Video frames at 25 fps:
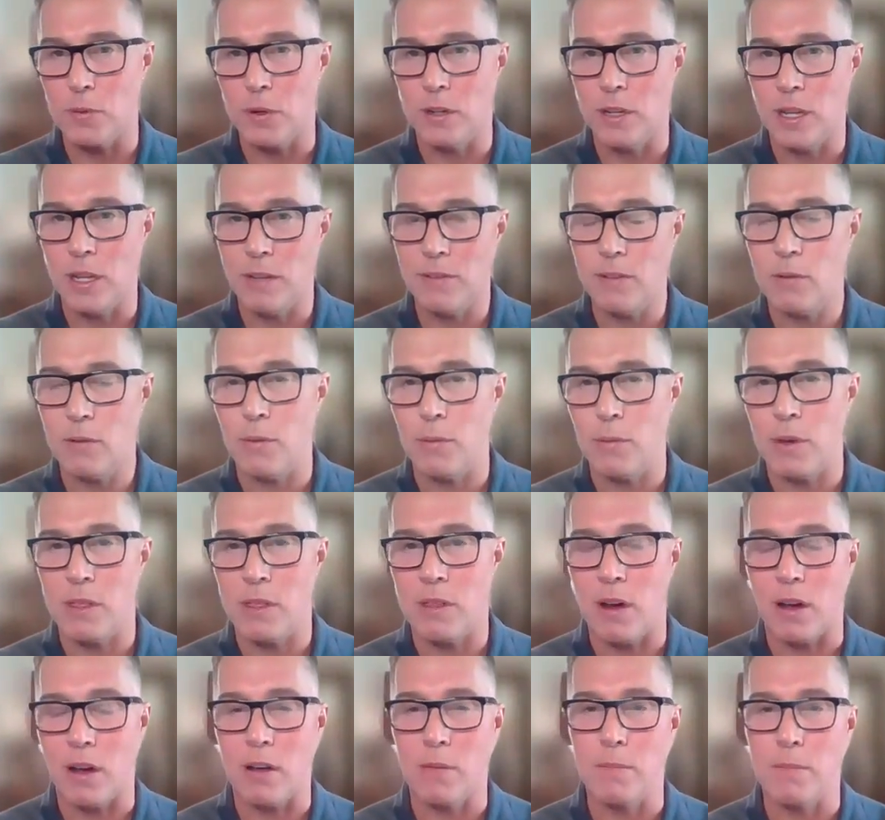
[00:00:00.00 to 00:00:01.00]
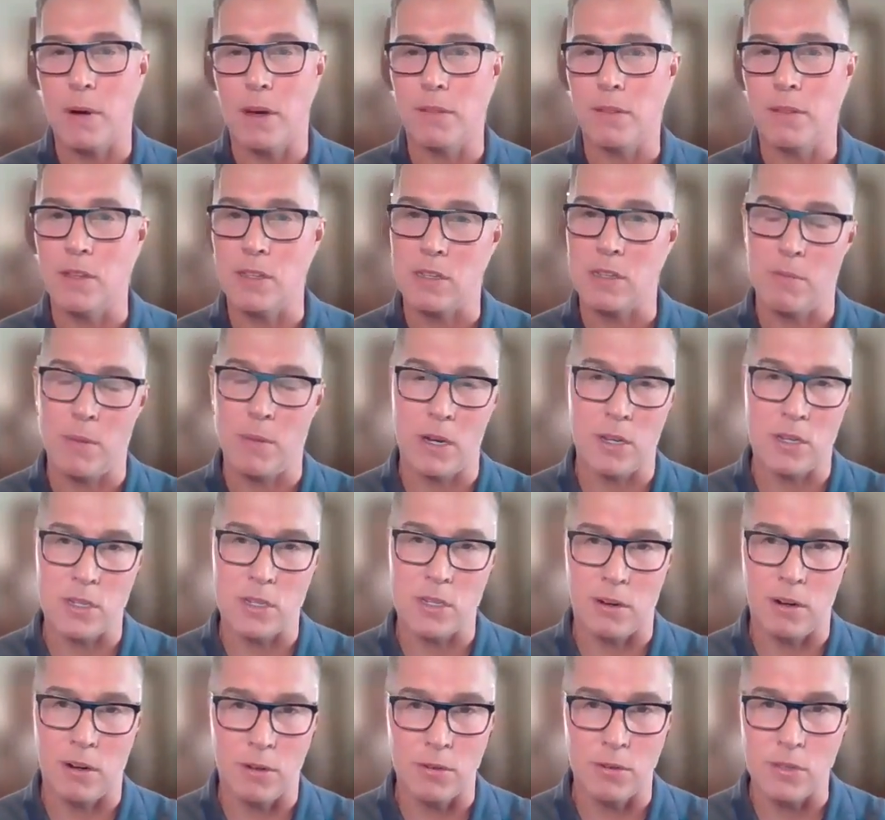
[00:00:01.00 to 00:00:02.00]
but even when we talk about this amongst
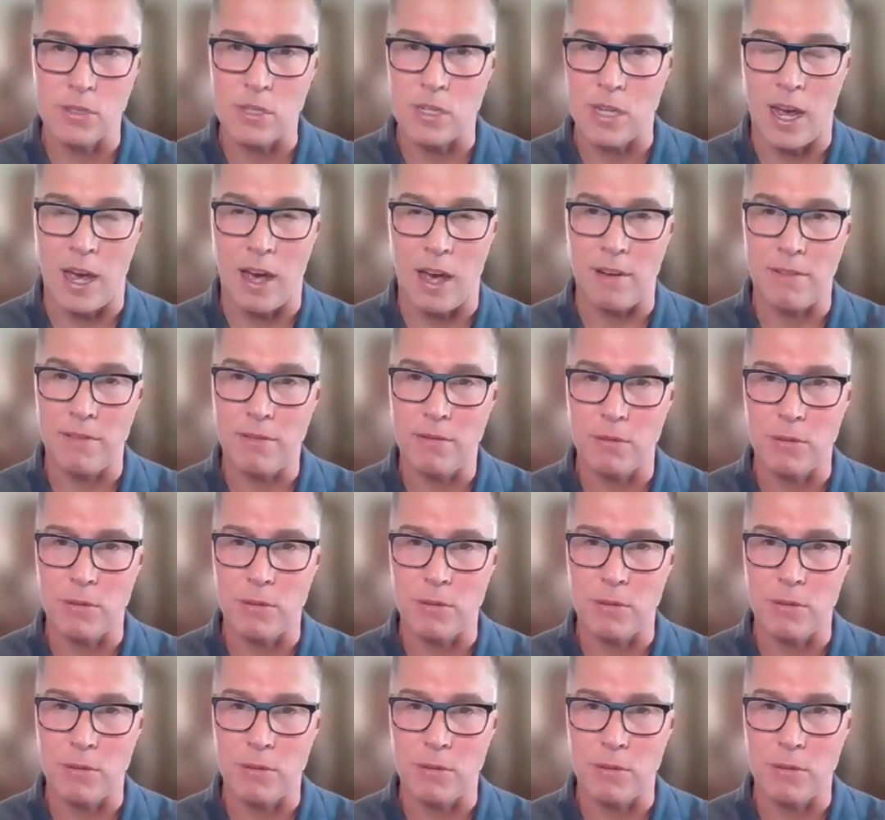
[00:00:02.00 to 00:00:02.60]
our own staff.